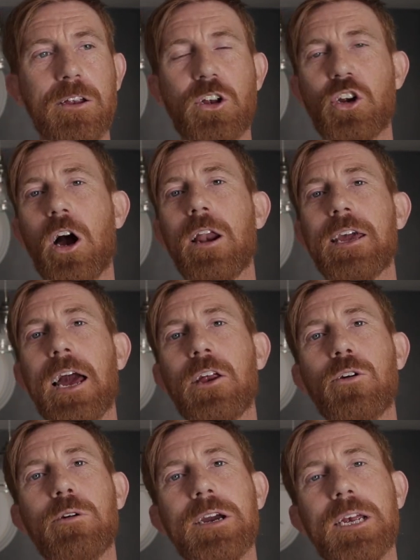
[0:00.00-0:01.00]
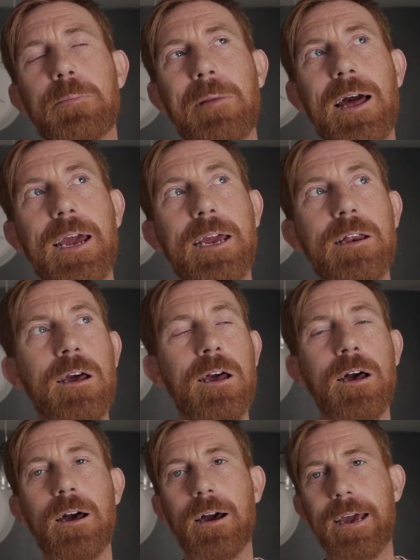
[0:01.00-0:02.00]
Charlie, can you explain
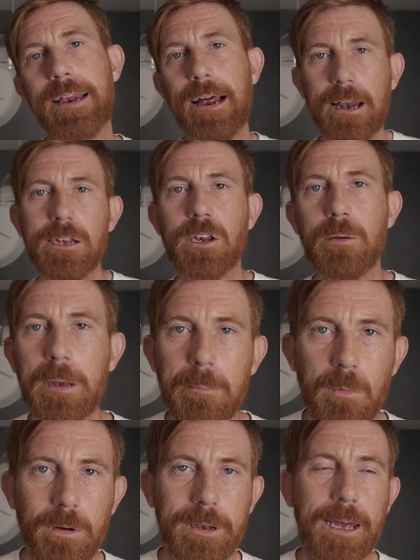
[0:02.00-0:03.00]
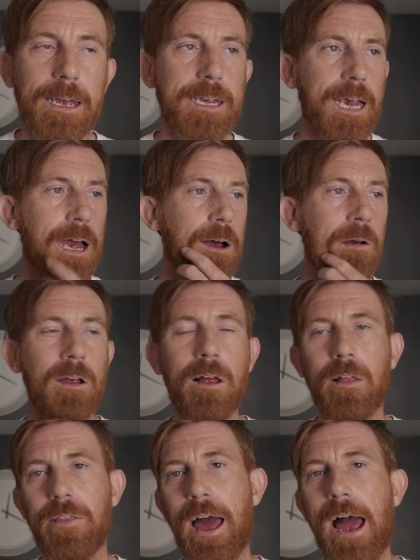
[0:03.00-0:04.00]
in a little bit more detail
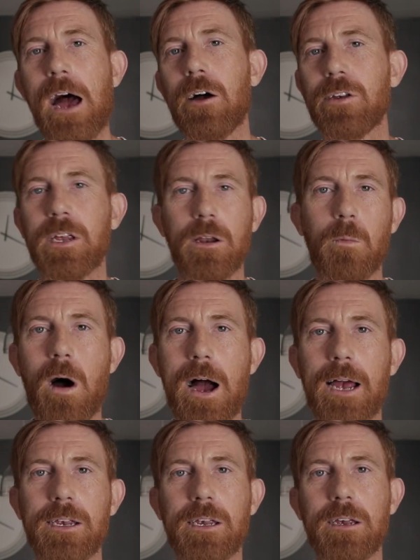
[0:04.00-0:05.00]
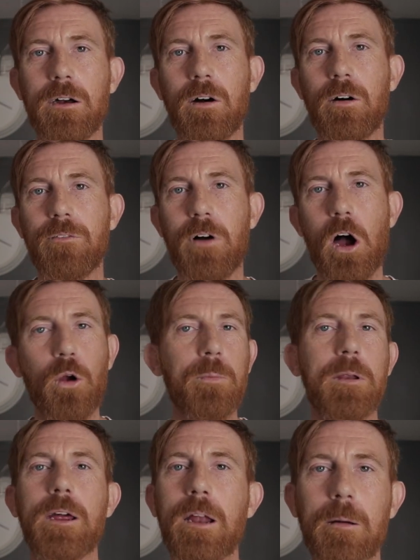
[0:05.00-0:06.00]
the hows and the whys of
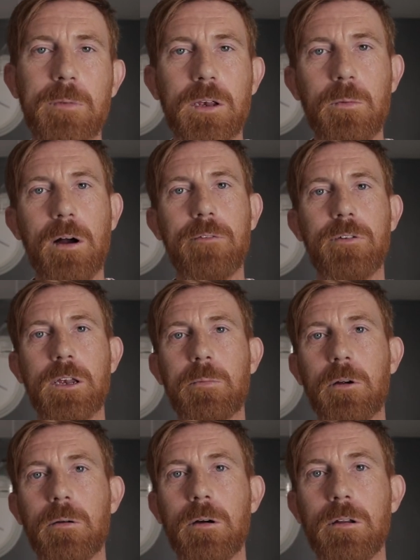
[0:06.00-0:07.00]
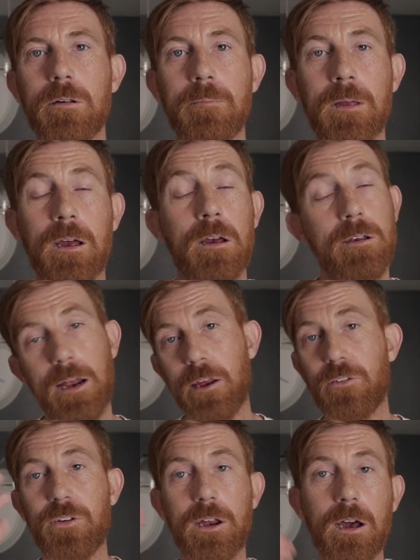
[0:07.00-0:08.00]
opening up to work for the spirit world? So in
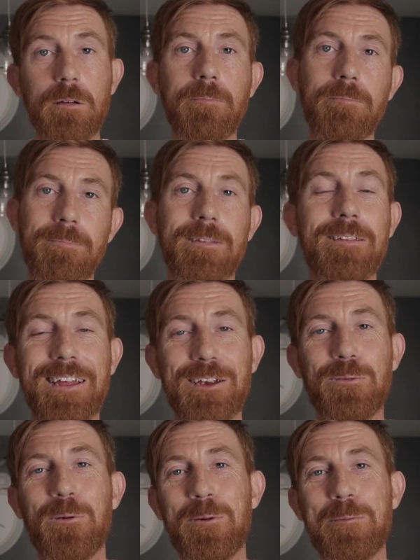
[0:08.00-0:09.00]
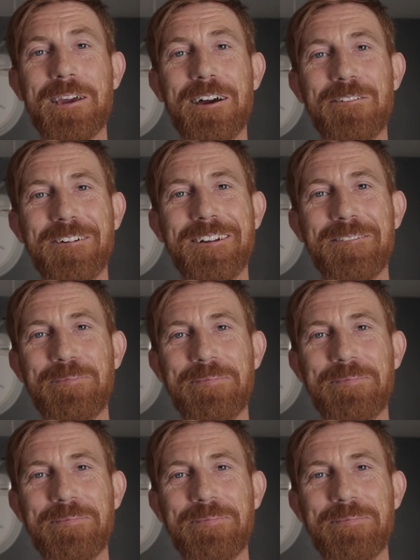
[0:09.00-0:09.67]
this video, that's what we'll be covering.